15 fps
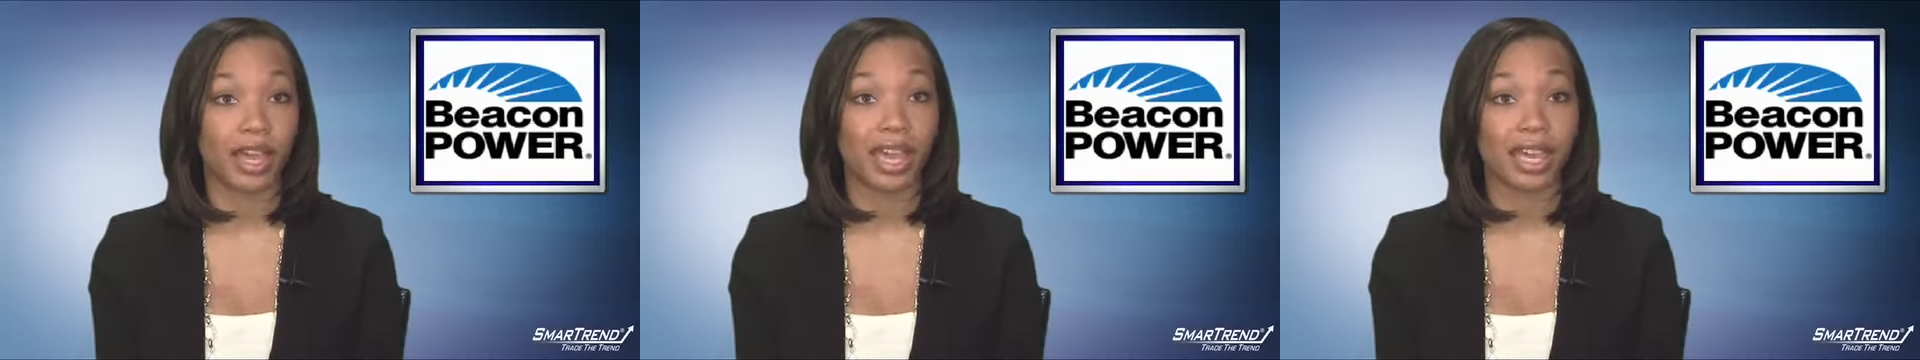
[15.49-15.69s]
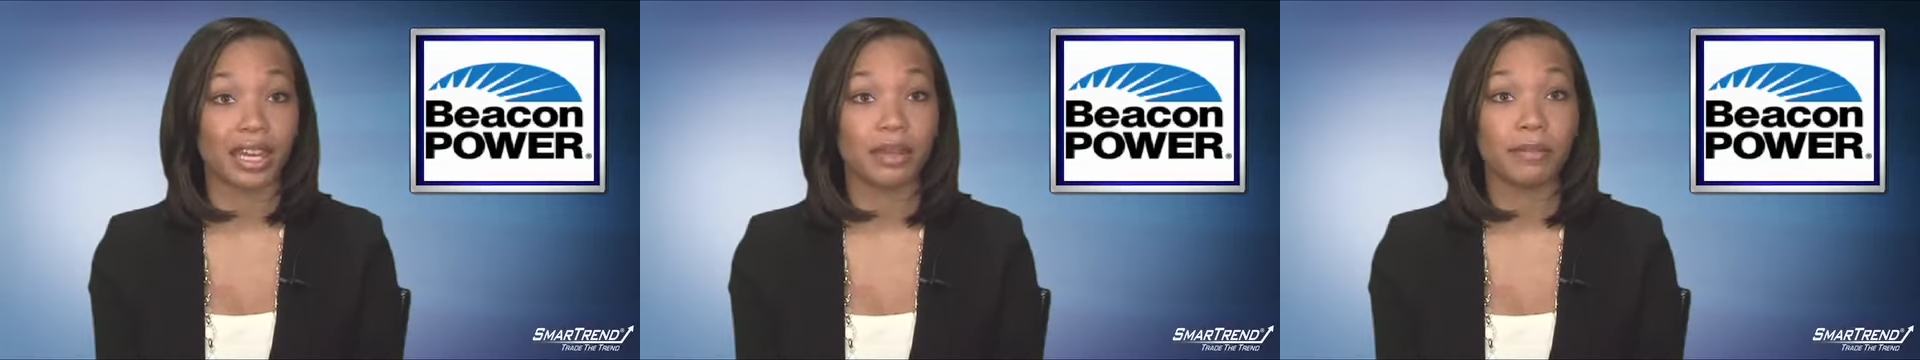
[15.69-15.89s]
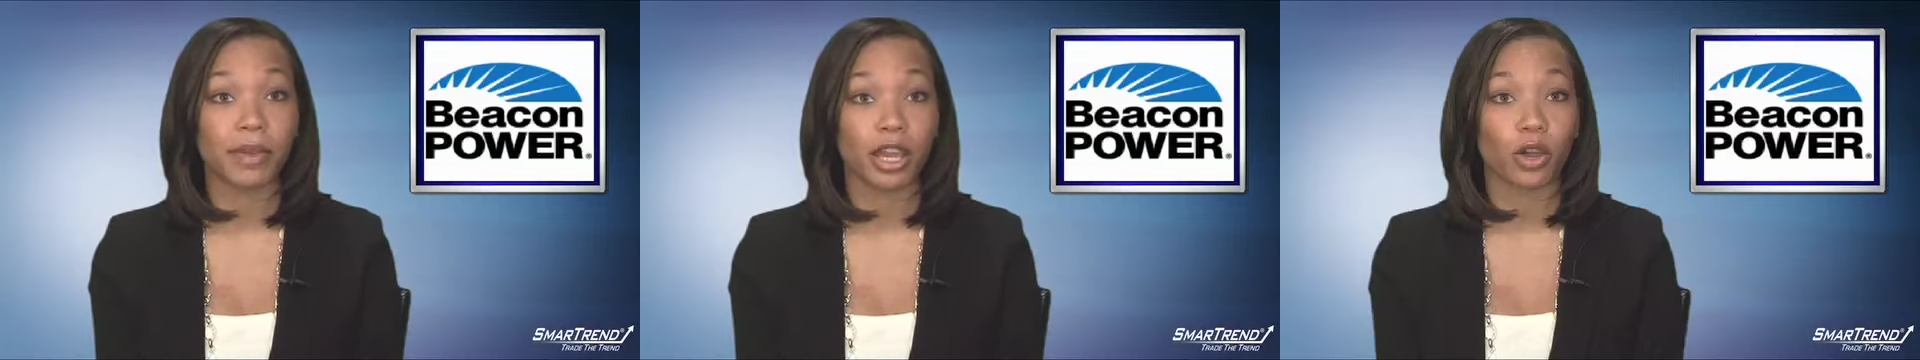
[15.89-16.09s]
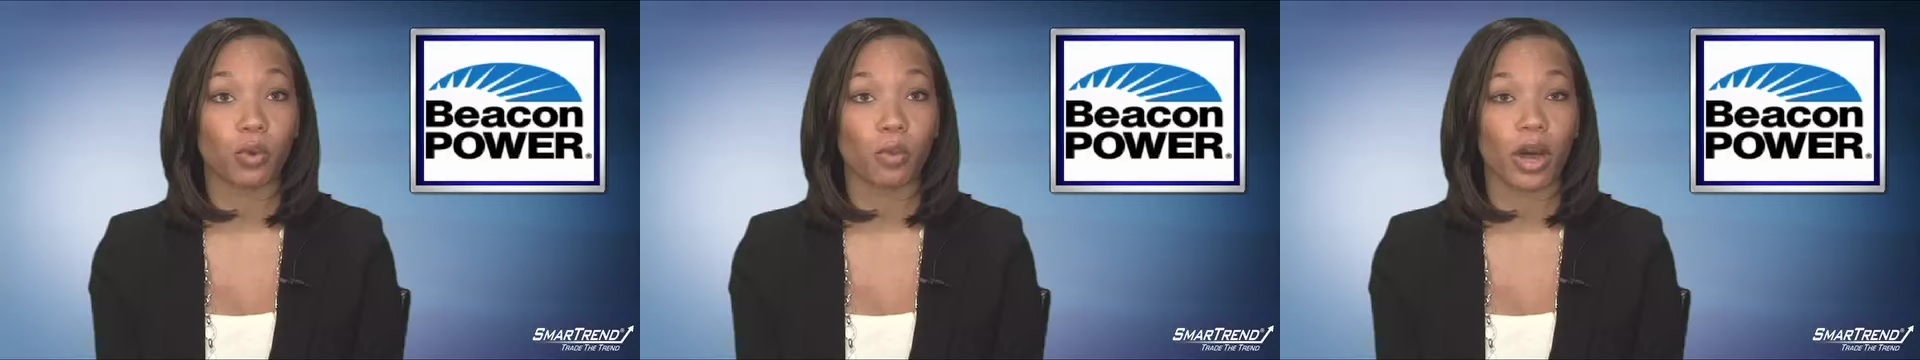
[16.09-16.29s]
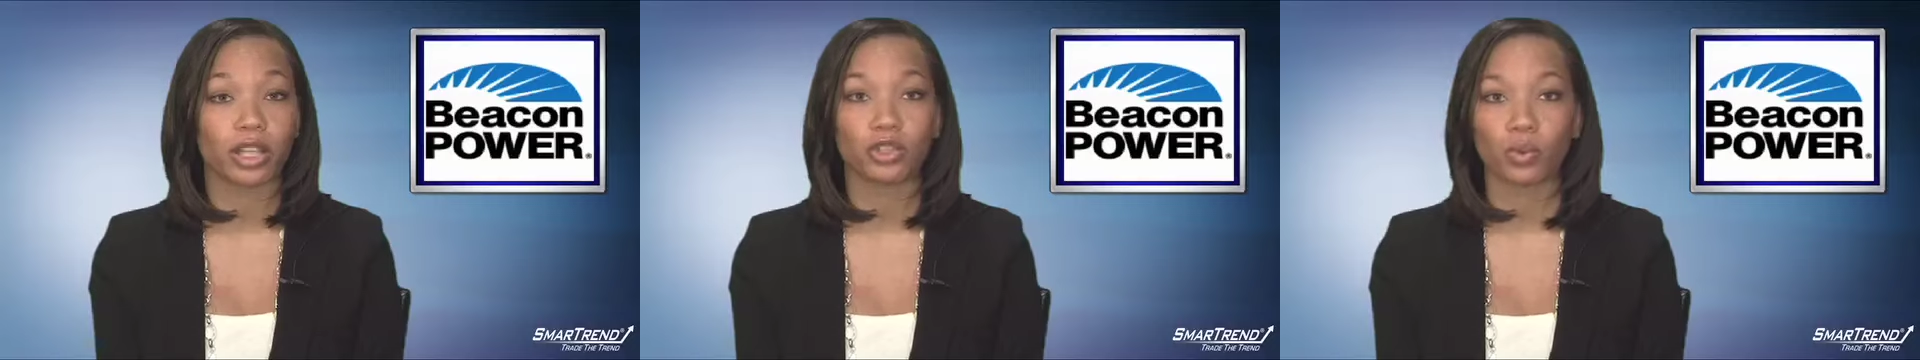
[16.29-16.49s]
80
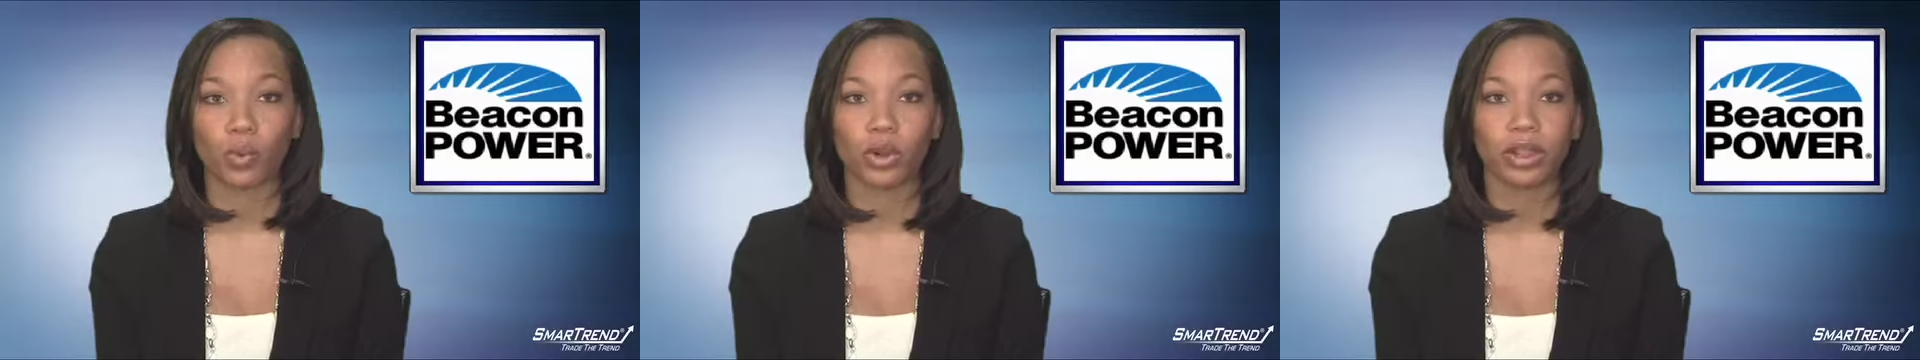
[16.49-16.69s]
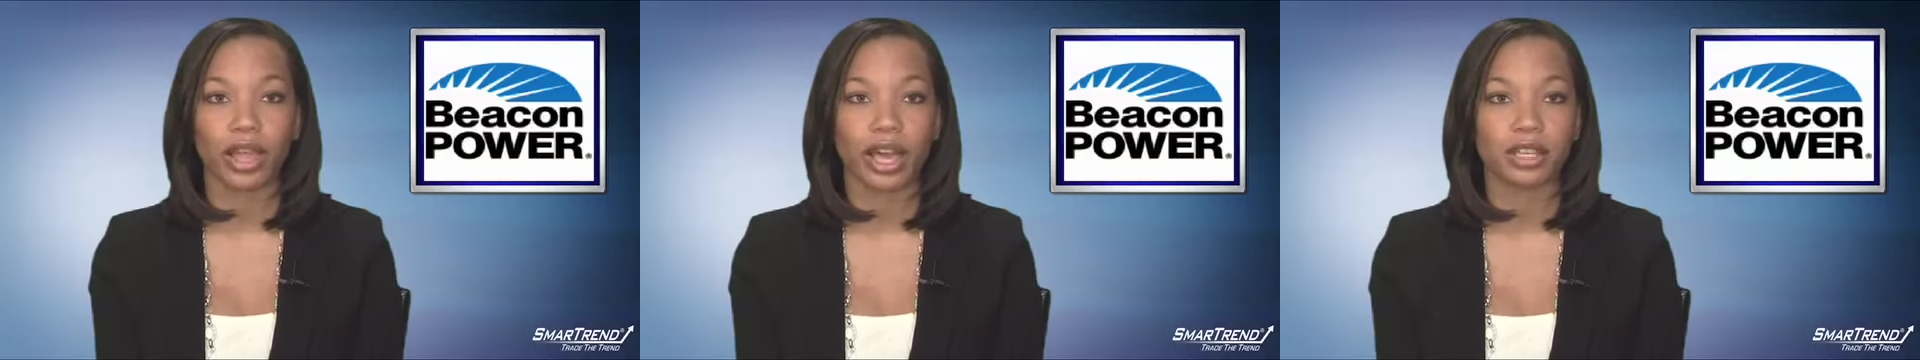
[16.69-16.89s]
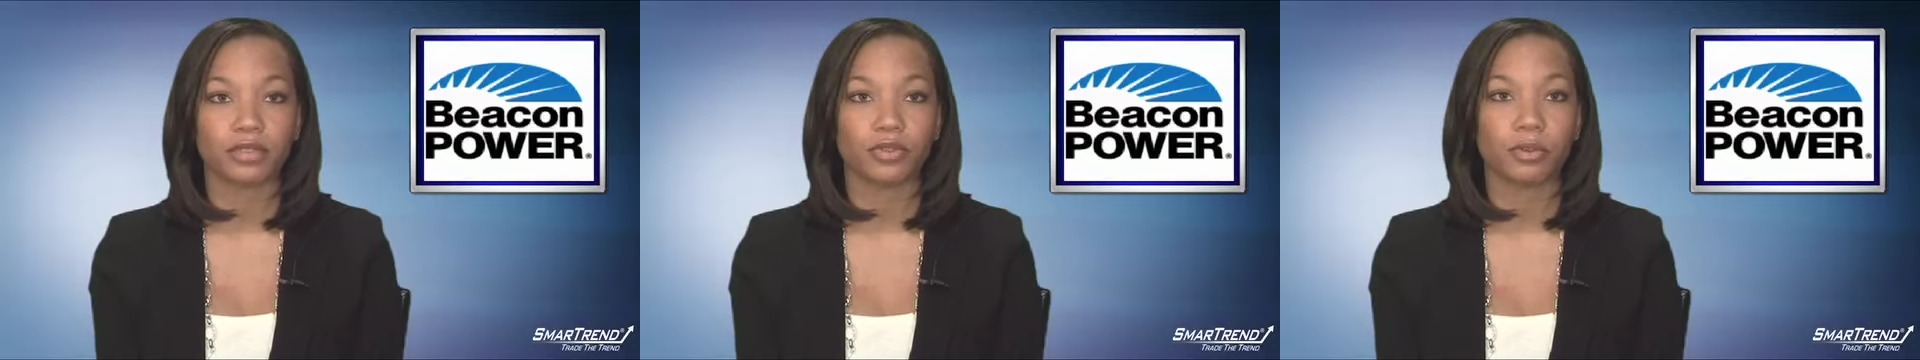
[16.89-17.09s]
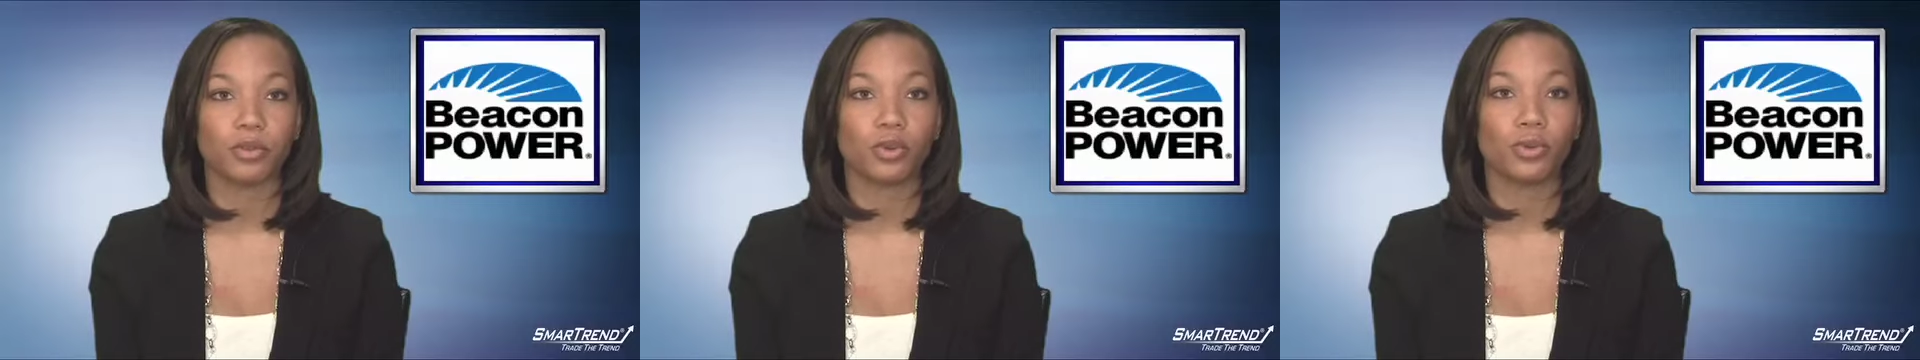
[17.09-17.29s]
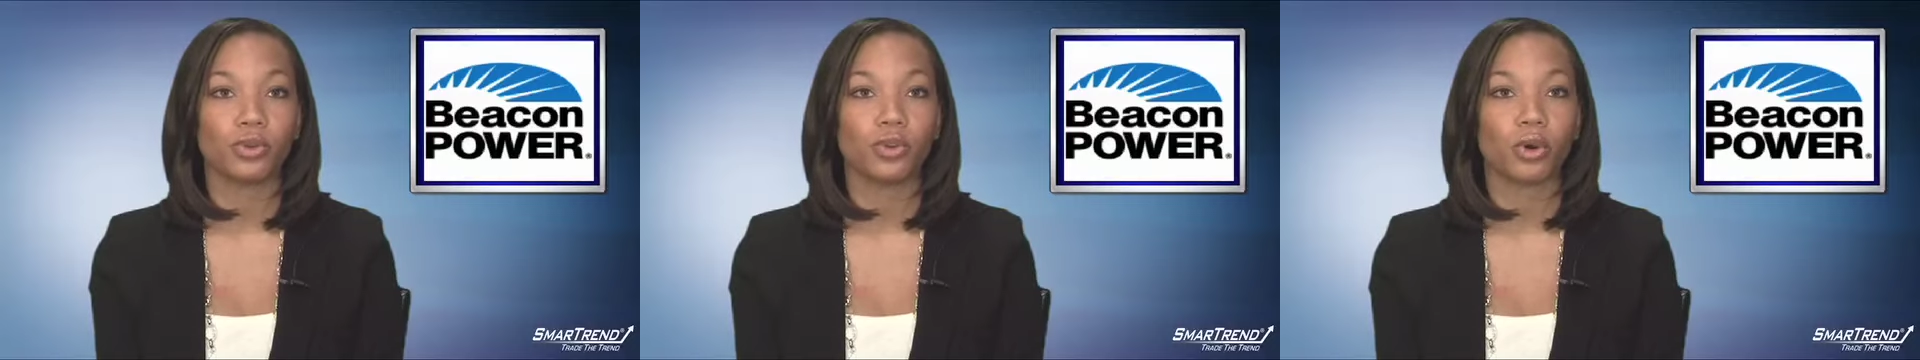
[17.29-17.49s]
megawatts or less from
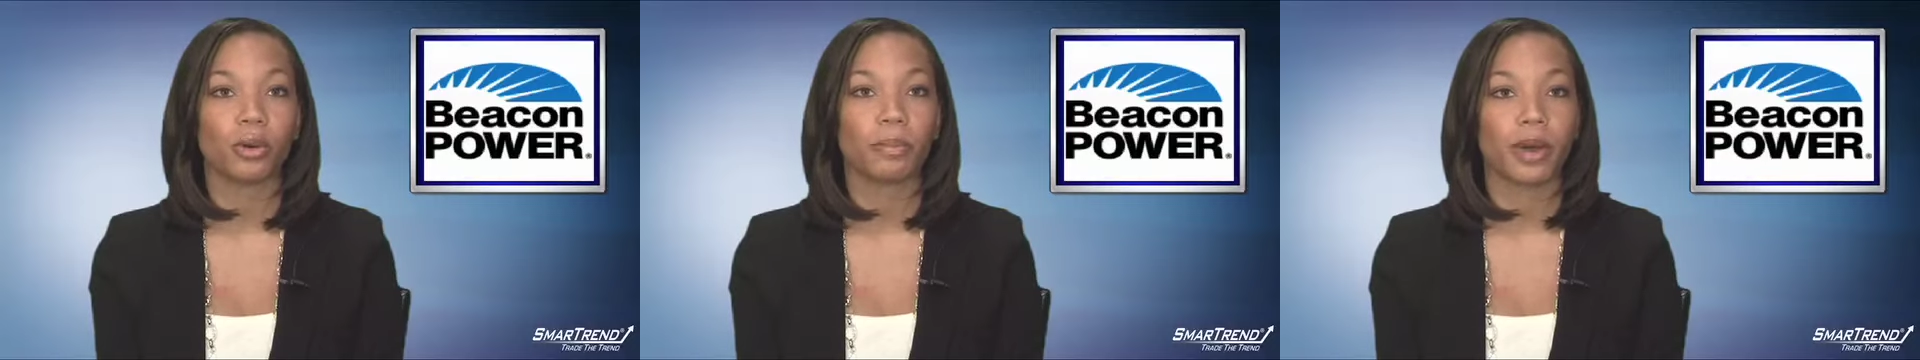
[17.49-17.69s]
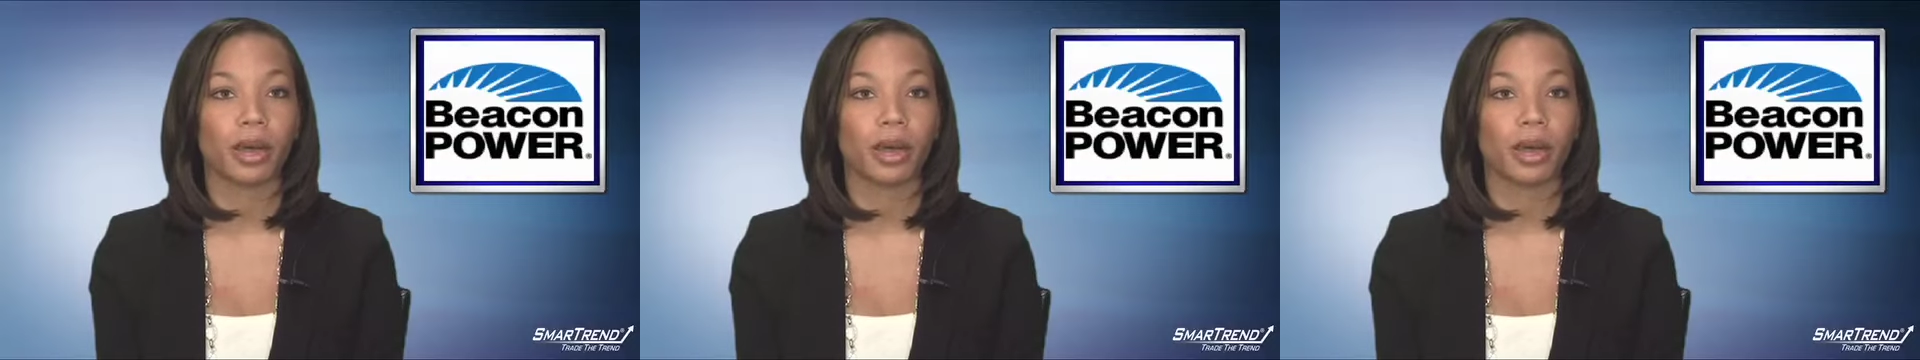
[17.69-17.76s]
New York